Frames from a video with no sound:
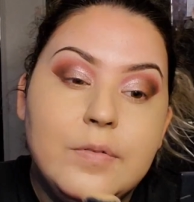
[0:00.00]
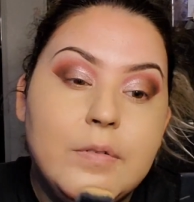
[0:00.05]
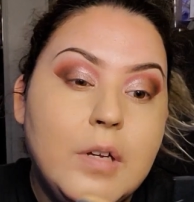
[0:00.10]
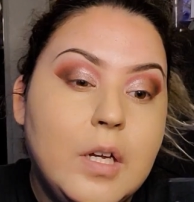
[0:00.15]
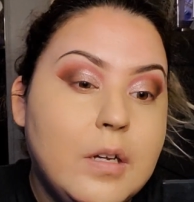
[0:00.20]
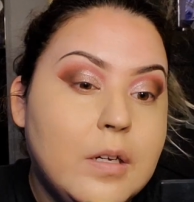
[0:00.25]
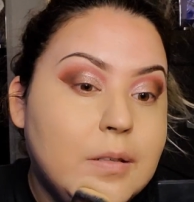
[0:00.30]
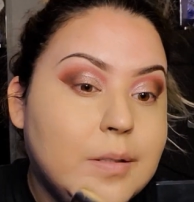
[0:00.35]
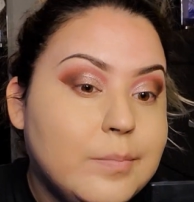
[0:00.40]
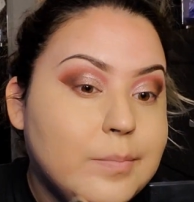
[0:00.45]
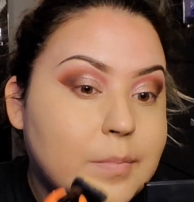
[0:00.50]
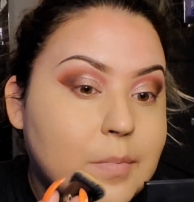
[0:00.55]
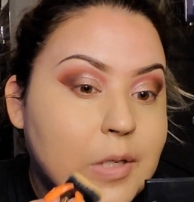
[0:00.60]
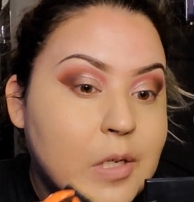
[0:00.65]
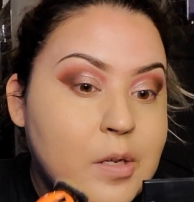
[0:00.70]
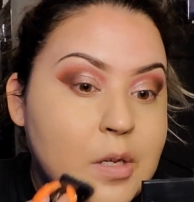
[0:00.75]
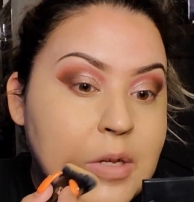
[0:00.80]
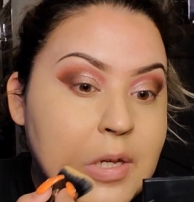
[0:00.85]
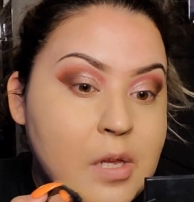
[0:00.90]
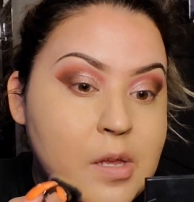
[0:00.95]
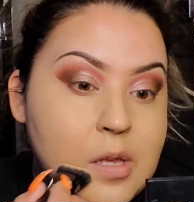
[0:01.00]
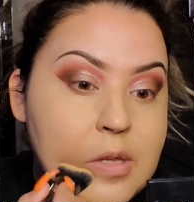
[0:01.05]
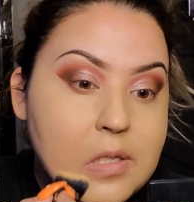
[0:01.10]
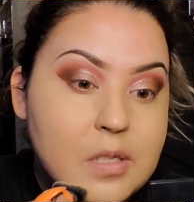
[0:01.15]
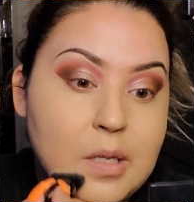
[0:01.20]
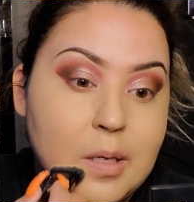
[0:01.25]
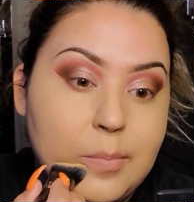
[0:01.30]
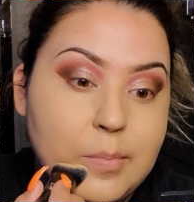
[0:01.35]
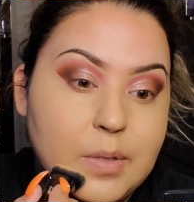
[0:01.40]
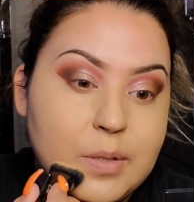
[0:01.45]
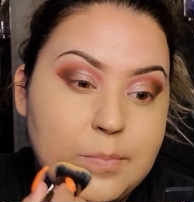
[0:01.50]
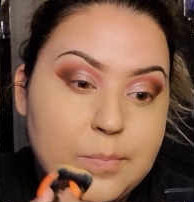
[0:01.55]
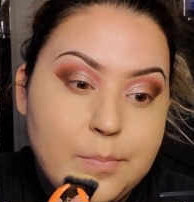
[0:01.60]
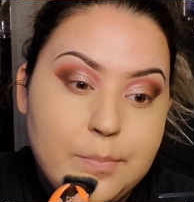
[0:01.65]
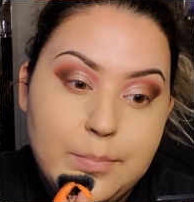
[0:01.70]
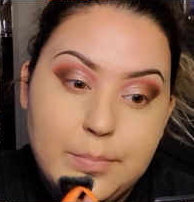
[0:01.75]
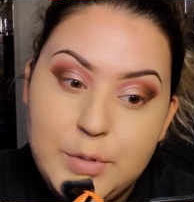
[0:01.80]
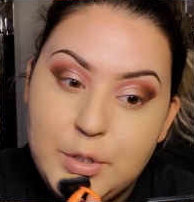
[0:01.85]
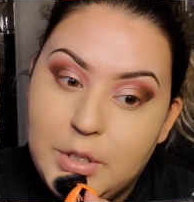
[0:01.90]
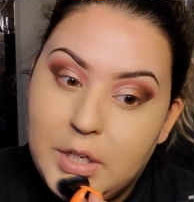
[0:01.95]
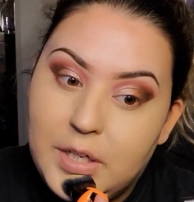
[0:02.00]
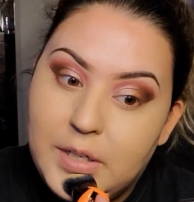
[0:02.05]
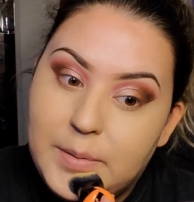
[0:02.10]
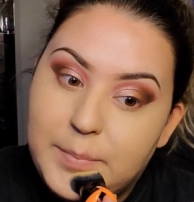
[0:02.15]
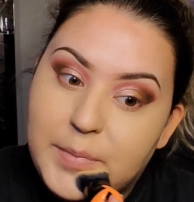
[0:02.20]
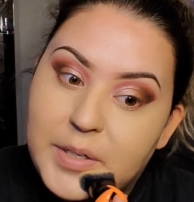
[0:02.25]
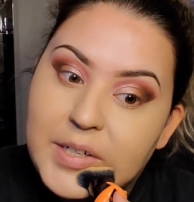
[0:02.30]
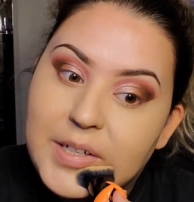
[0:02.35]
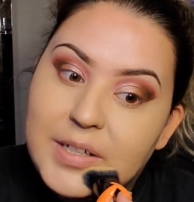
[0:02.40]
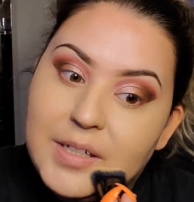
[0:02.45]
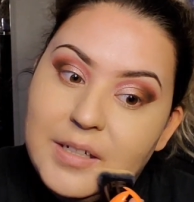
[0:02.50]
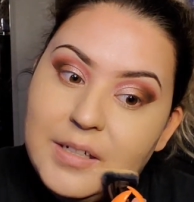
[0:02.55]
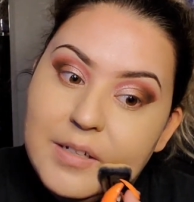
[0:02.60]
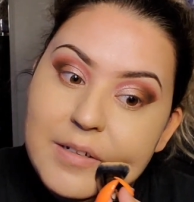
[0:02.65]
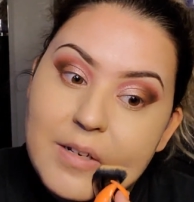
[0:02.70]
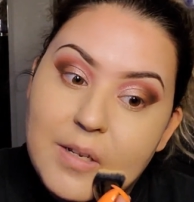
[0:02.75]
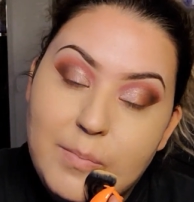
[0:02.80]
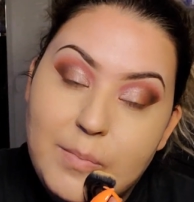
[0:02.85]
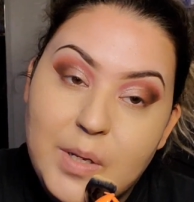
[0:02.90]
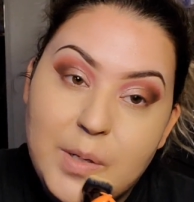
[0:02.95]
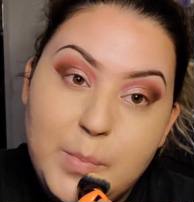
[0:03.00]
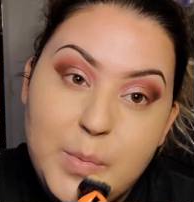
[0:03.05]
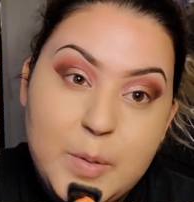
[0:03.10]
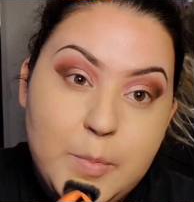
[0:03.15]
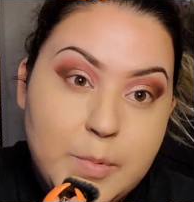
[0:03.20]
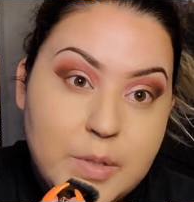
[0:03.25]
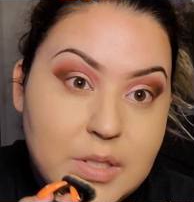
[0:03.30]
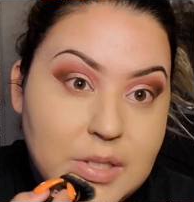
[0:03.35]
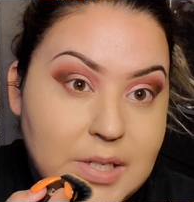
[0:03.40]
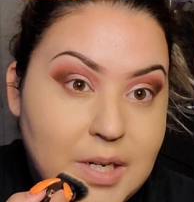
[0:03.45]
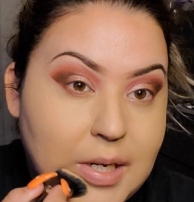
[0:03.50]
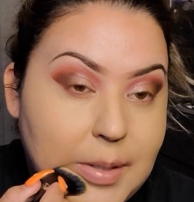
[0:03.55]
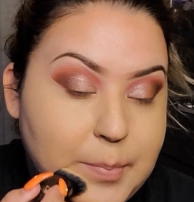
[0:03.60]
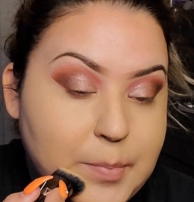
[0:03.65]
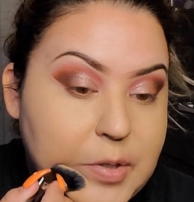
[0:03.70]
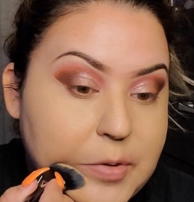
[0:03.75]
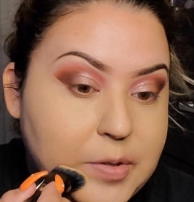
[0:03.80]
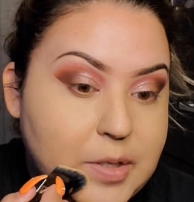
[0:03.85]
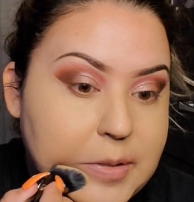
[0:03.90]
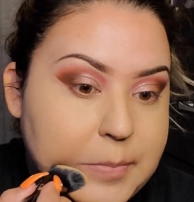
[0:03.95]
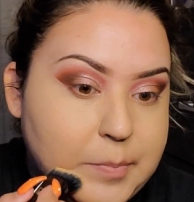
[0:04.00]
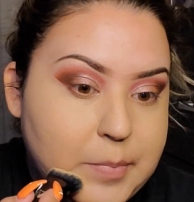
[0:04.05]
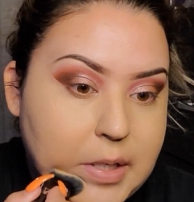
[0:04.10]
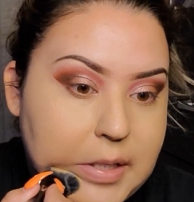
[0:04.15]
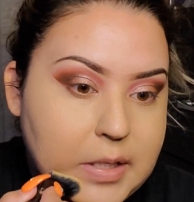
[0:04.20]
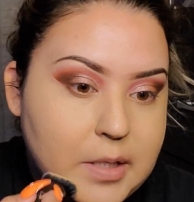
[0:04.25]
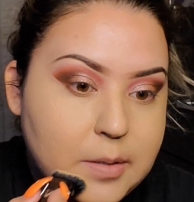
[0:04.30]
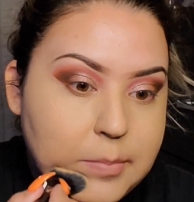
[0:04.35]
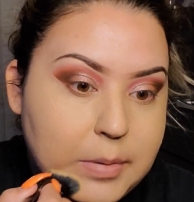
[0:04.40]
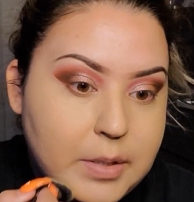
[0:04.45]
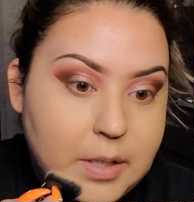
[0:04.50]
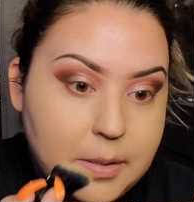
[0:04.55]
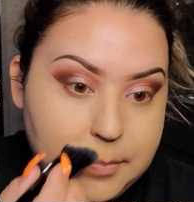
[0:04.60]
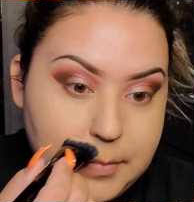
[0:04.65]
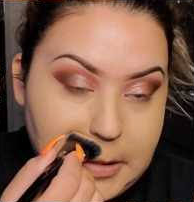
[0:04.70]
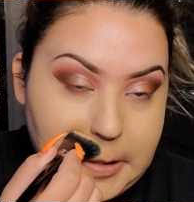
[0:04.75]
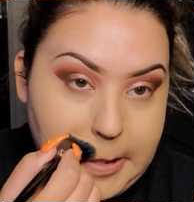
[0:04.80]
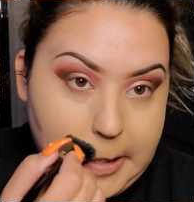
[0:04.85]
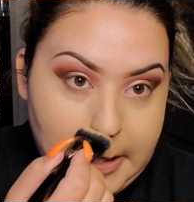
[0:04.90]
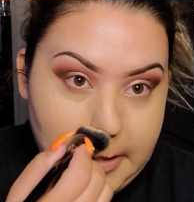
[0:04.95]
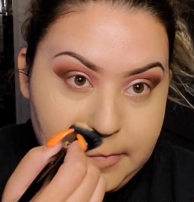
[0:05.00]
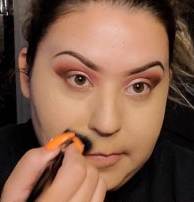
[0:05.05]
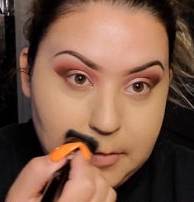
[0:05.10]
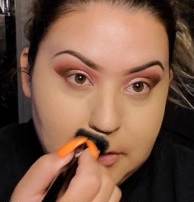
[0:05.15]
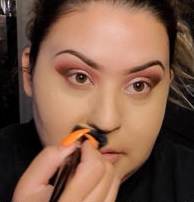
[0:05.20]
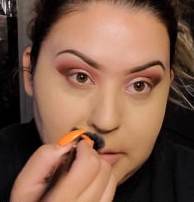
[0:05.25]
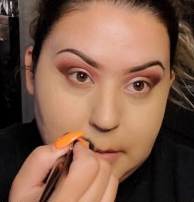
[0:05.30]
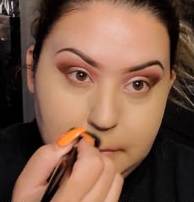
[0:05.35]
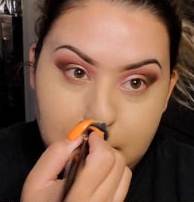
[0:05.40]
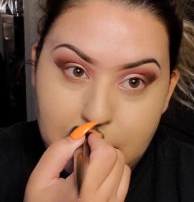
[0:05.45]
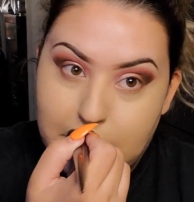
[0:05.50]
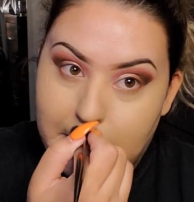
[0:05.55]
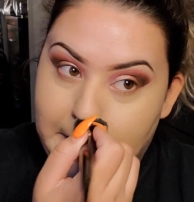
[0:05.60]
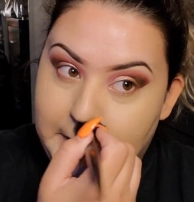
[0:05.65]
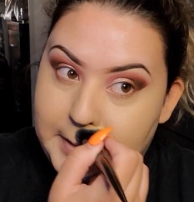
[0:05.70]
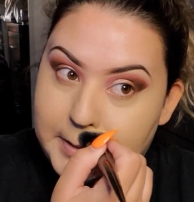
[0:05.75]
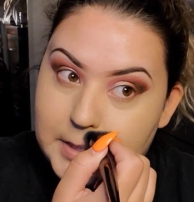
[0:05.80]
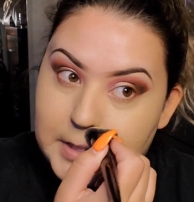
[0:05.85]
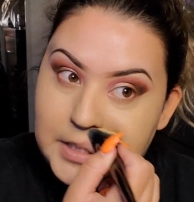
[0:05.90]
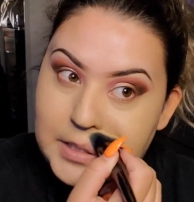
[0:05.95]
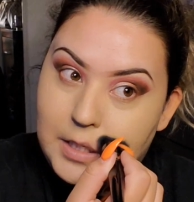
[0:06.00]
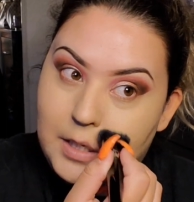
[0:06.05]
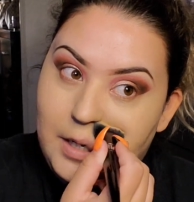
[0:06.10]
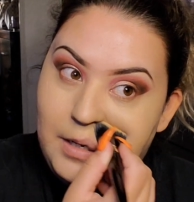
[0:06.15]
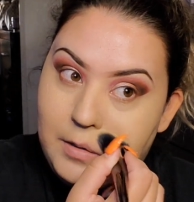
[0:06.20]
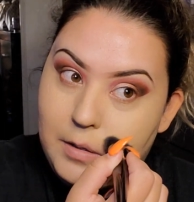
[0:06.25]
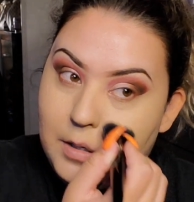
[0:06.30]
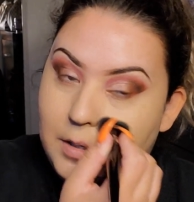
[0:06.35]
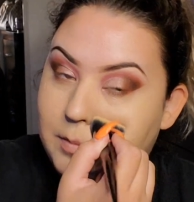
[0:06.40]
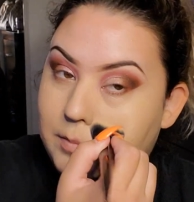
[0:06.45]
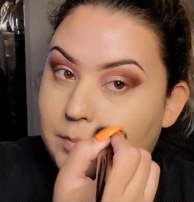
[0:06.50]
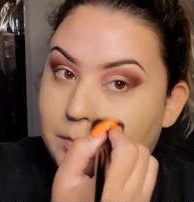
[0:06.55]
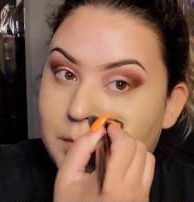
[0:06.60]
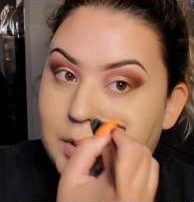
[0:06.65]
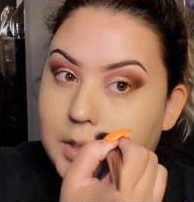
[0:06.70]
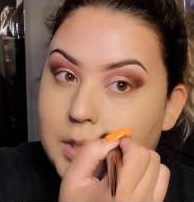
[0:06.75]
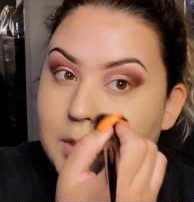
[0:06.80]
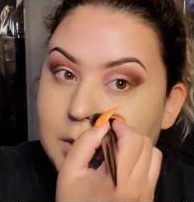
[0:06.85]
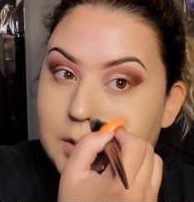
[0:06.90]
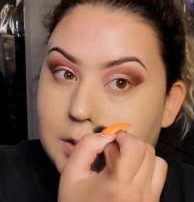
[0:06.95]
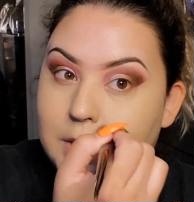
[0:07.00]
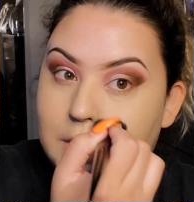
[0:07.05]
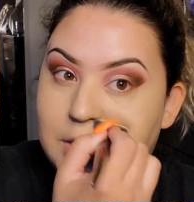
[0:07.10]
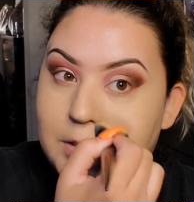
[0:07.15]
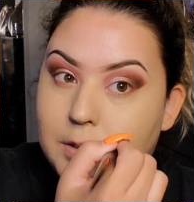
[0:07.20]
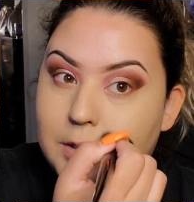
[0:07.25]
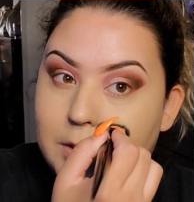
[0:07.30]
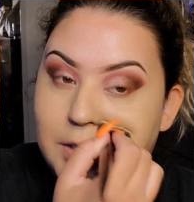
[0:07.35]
So I'm gonna try to break it in, and maybe with time it'll get better. But I mean, I have no complaints. It did